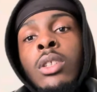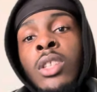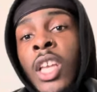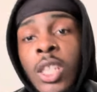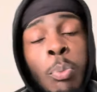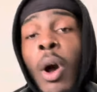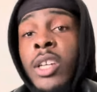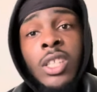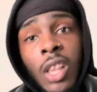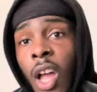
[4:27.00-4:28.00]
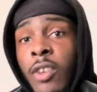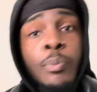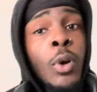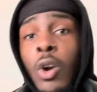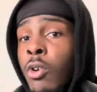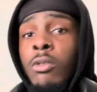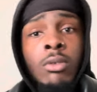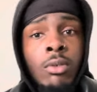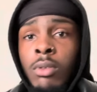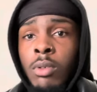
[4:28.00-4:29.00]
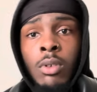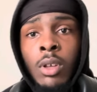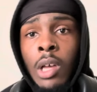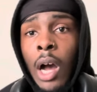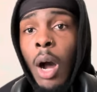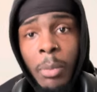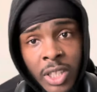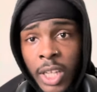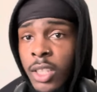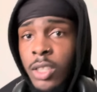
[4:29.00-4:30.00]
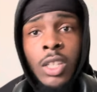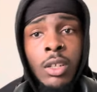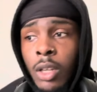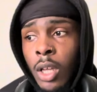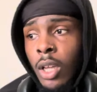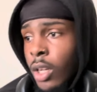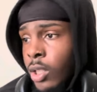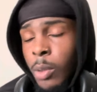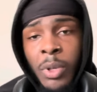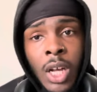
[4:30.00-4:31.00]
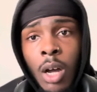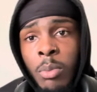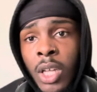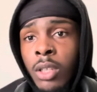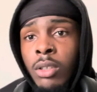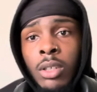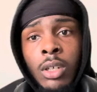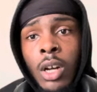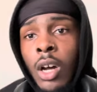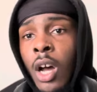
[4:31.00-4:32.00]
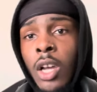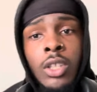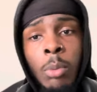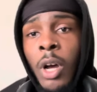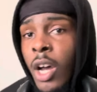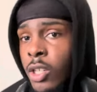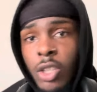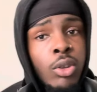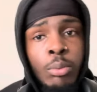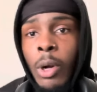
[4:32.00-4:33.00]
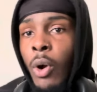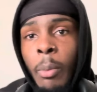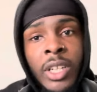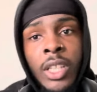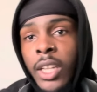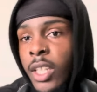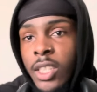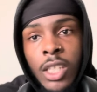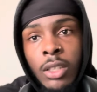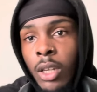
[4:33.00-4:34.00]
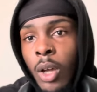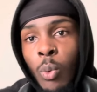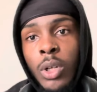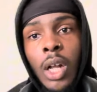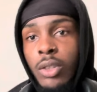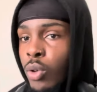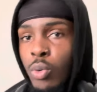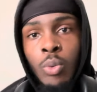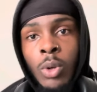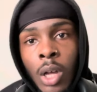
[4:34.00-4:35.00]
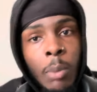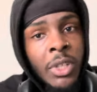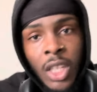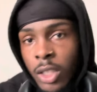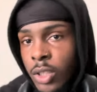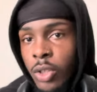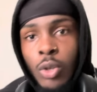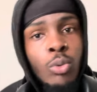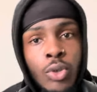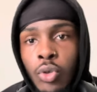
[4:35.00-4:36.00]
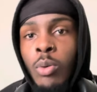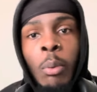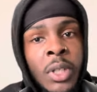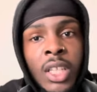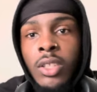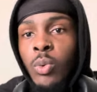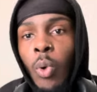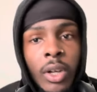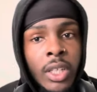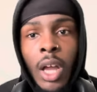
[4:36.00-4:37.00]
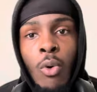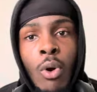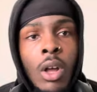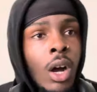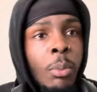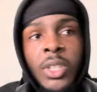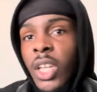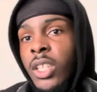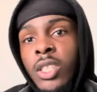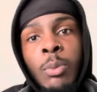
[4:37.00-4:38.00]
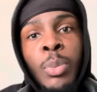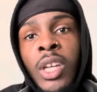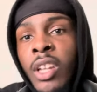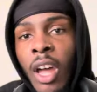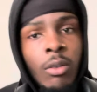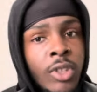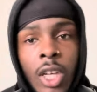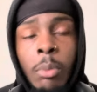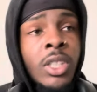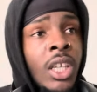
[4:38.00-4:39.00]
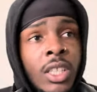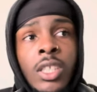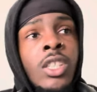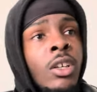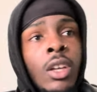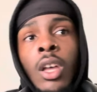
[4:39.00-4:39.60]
This applies to life, bro. I'm addicted to becoming a hustler. I'm a hustler, bro. I'm addicted to what I do. I'm addicted to YouTube. I'm addicted to working out. I'm addicted to being healthy. I'm addicted to